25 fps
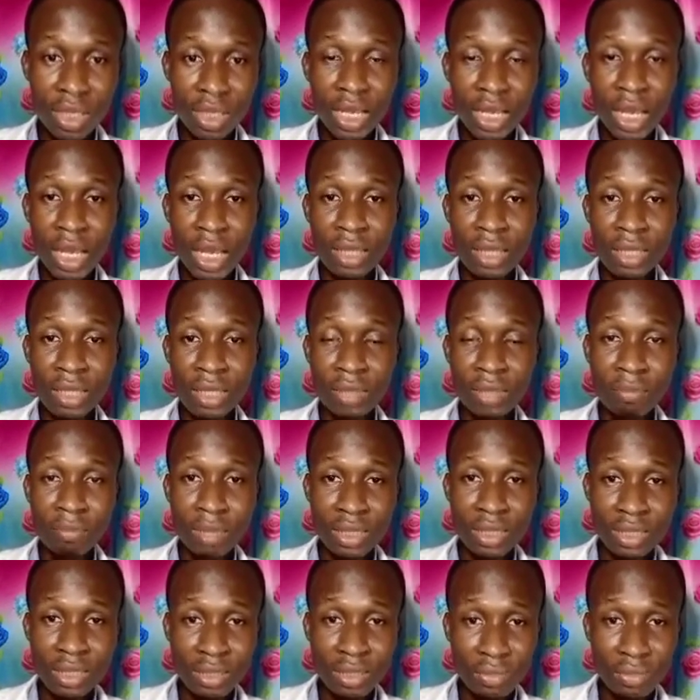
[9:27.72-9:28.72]
And then,
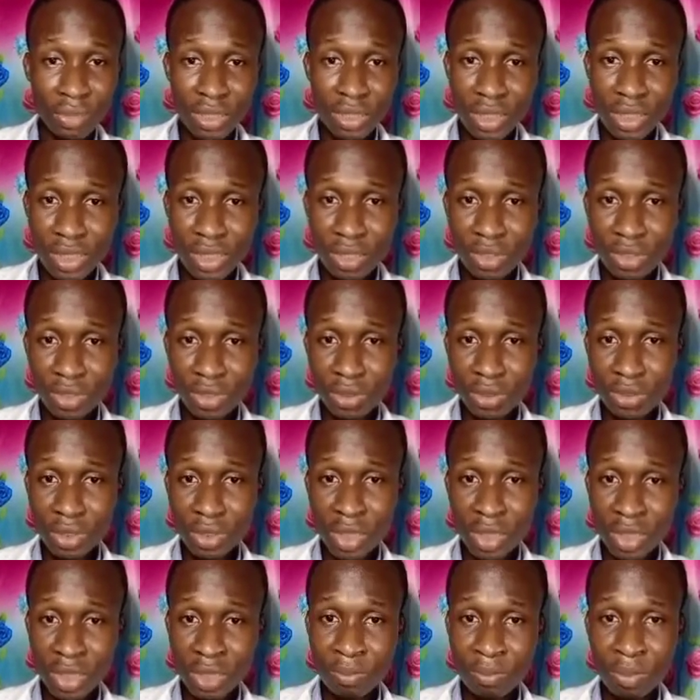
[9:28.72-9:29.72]
but research showed
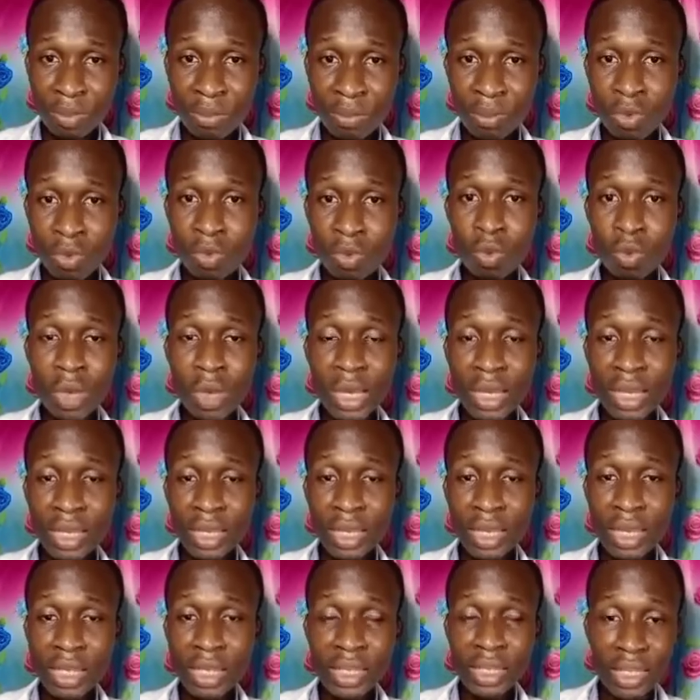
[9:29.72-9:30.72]
that people who are
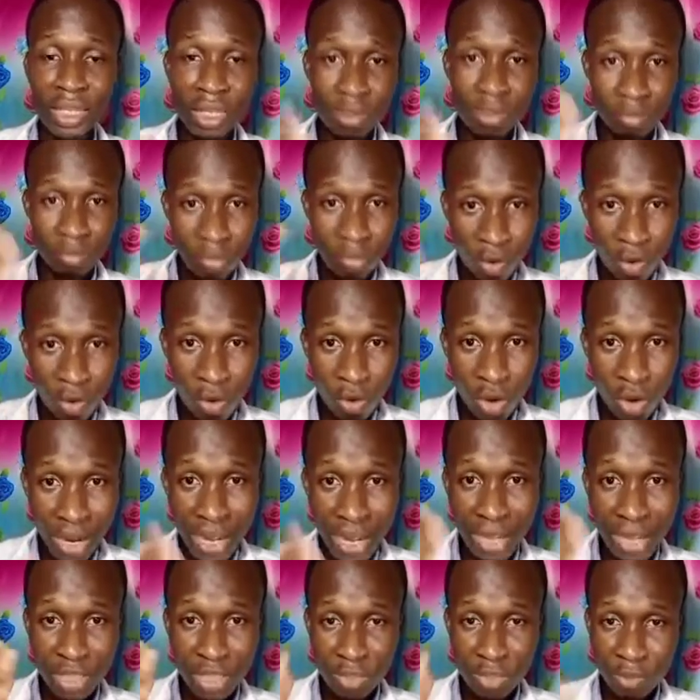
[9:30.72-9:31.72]
engaged in more
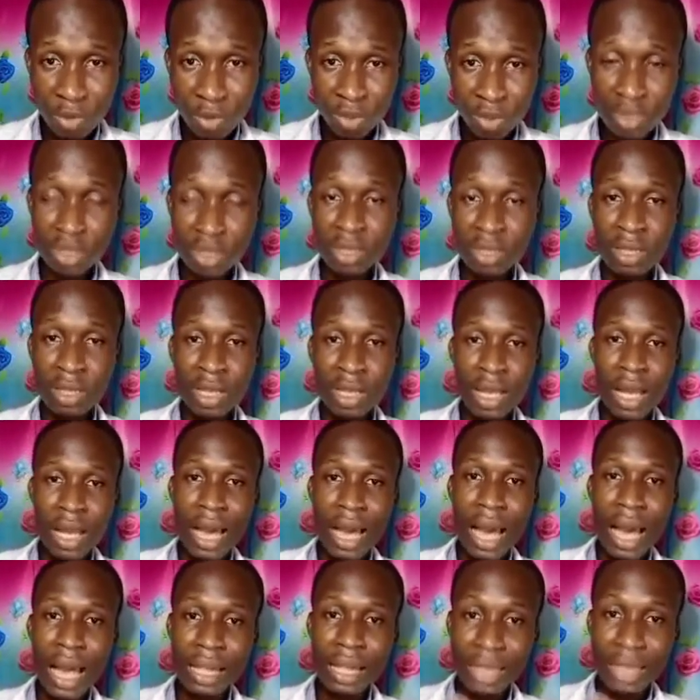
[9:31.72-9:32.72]
sports
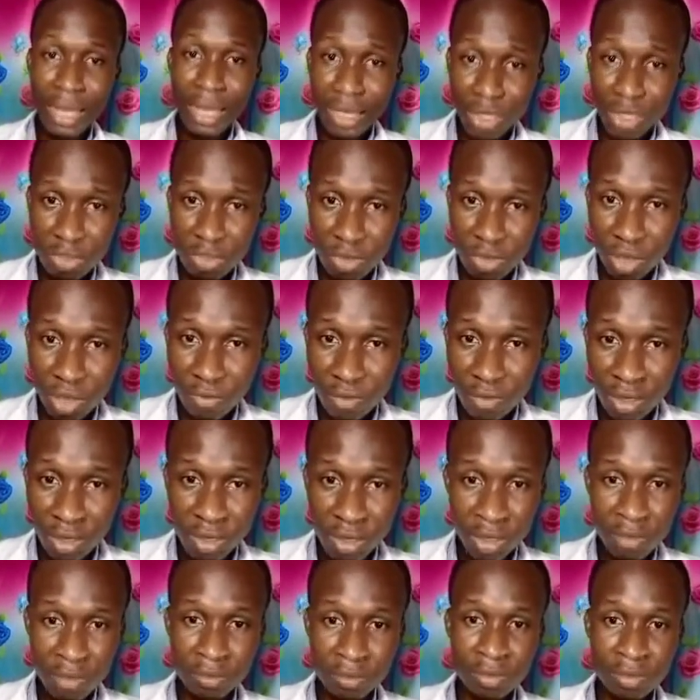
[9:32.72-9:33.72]
are likely to be
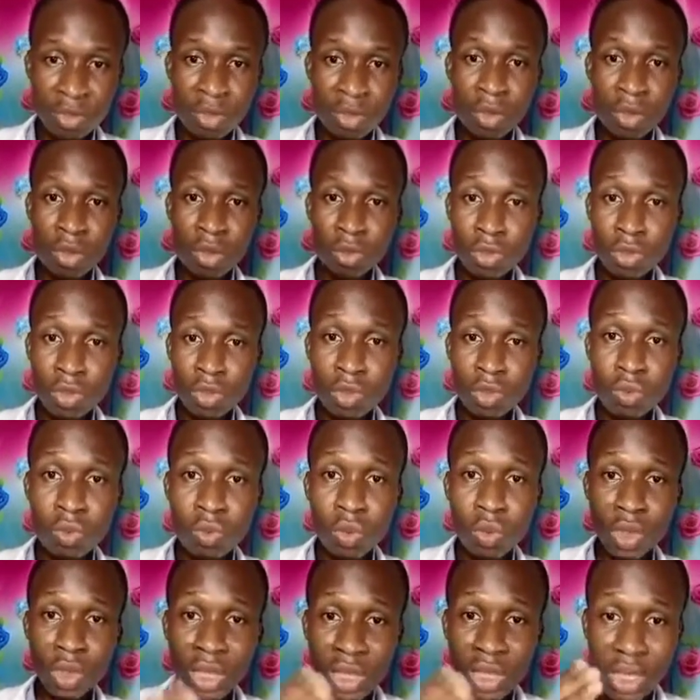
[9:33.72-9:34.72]
affected, or those who
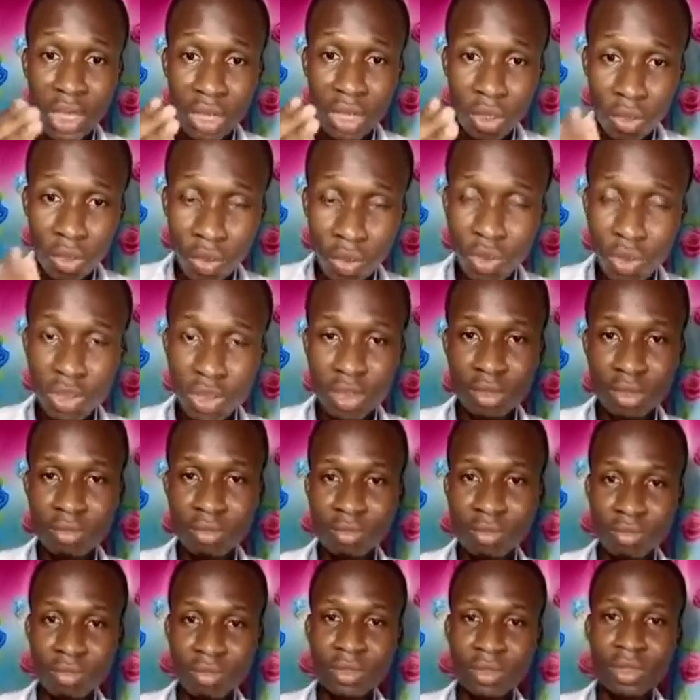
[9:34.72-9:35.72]
work a lot.
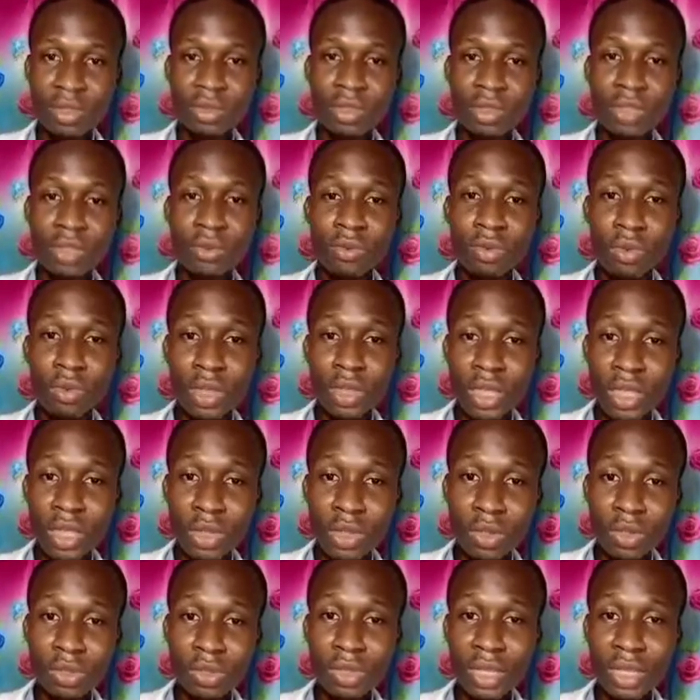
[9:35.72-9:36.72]
So if you work a
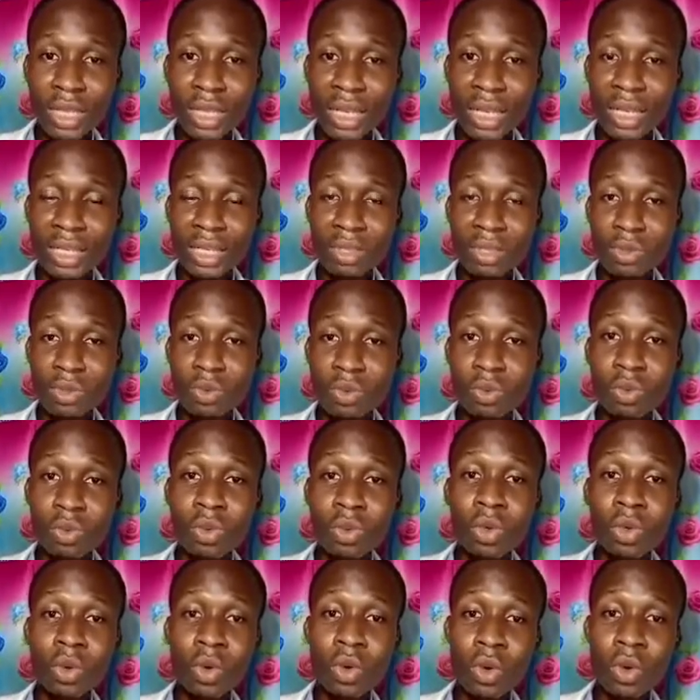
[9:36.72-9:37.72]
lot, you're likely to
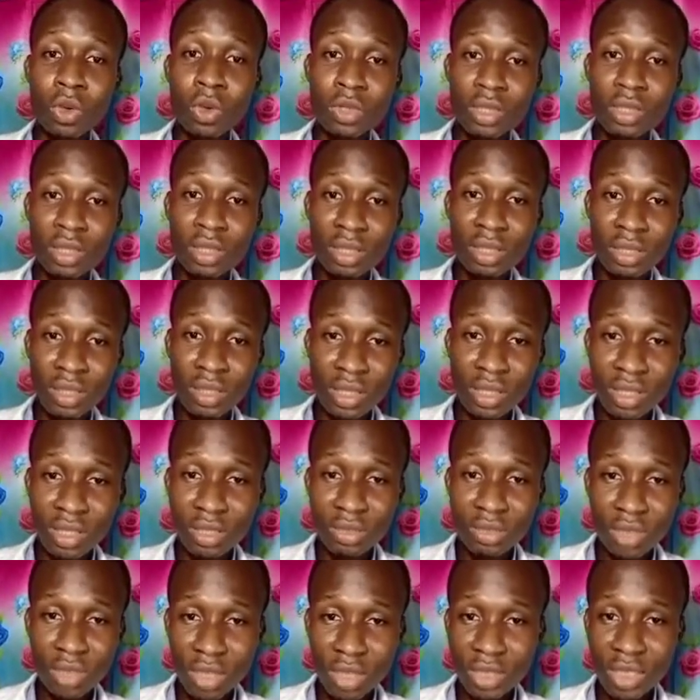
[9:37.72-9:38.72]
cause this
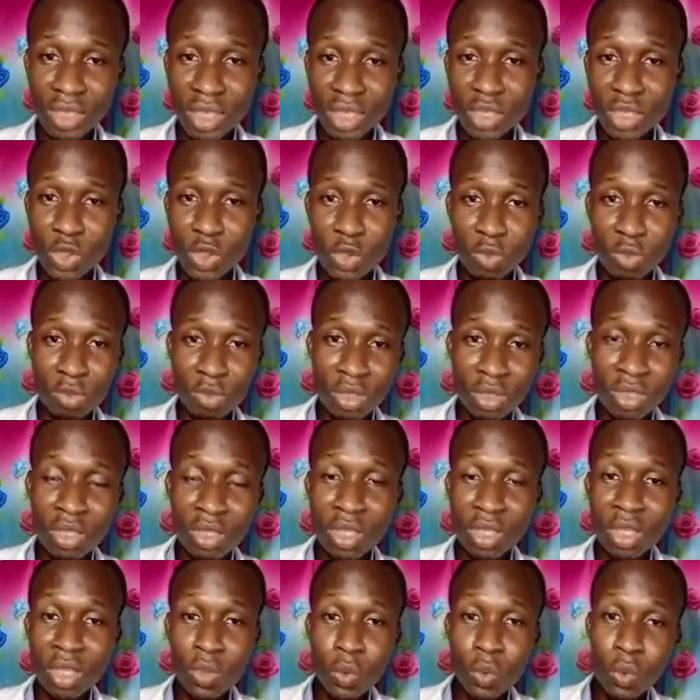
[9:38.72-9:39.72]
structure to be
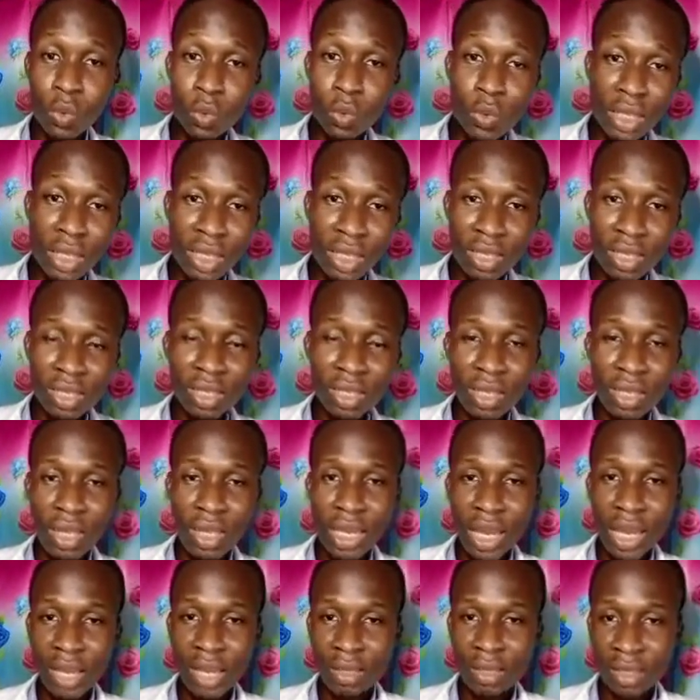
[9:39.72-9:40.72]
weak,
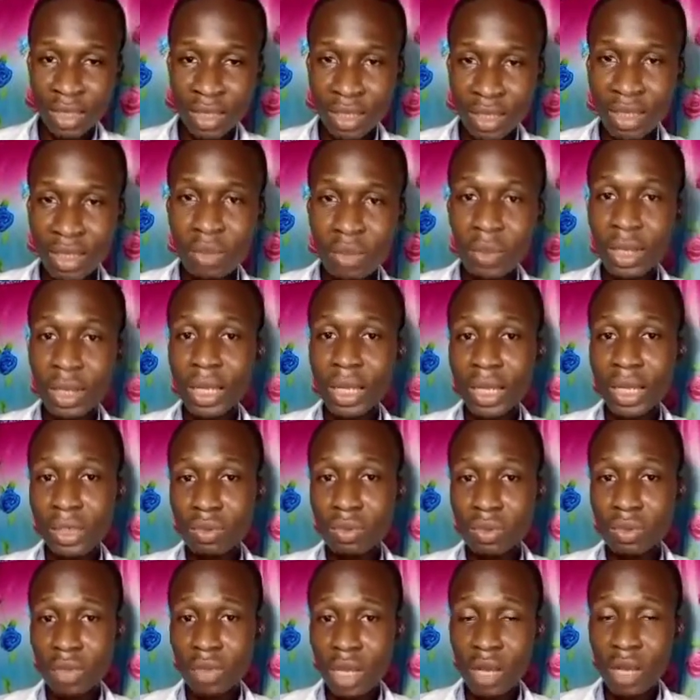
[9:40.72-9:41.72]
and then we are
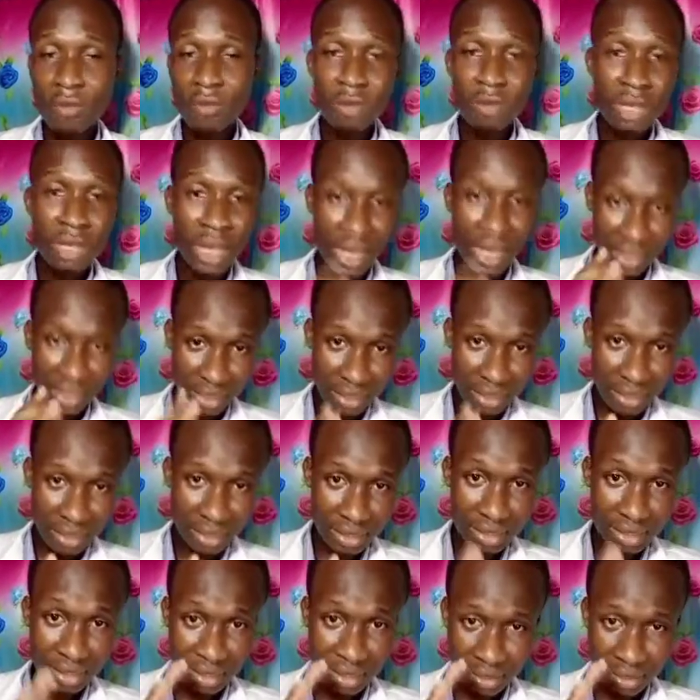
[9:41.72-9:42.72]
likely to have Achilles
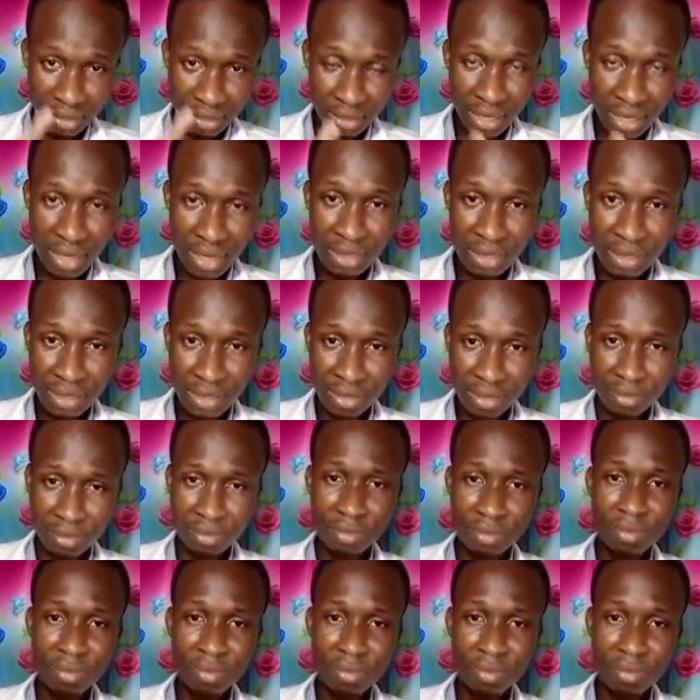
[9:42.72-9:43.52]
tendonitis.